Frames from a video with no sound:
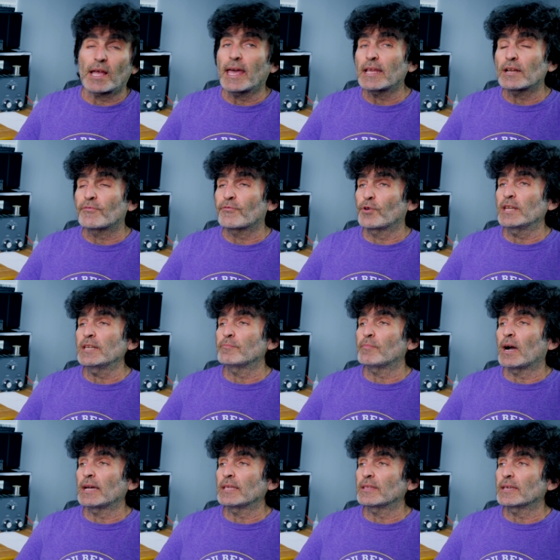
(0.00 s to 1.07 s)
I had a friend of
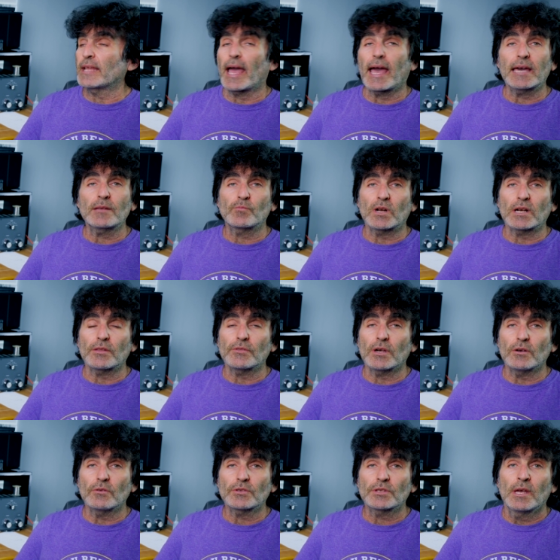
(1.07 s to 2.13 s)
mine that had one of
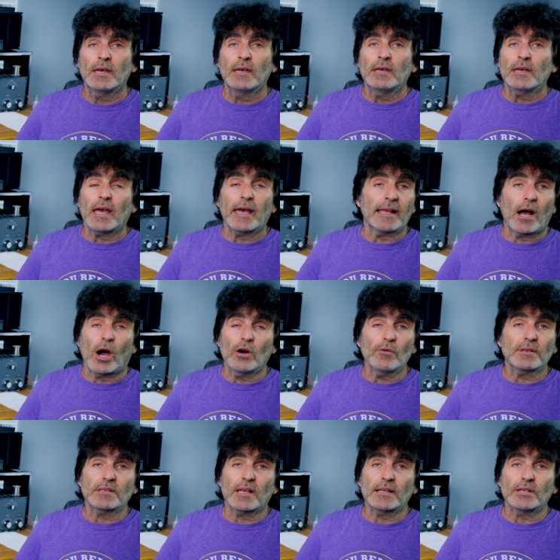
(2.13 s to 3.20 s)
those and
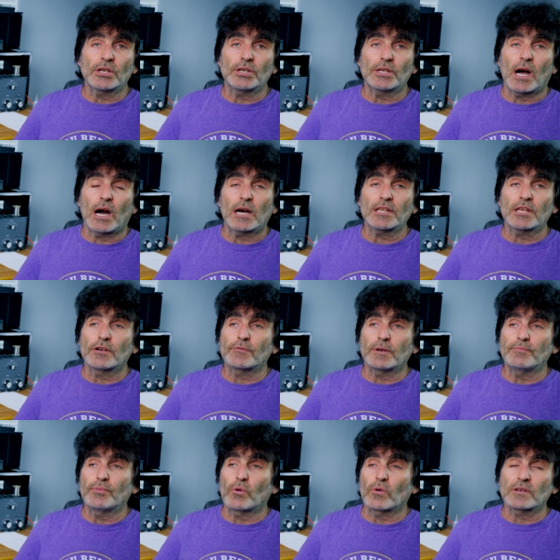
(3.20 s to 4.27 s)
always had good audio
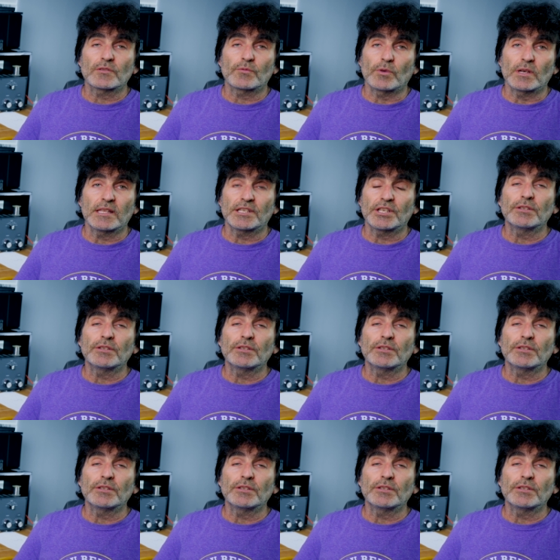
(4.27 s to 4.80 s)
reports with it.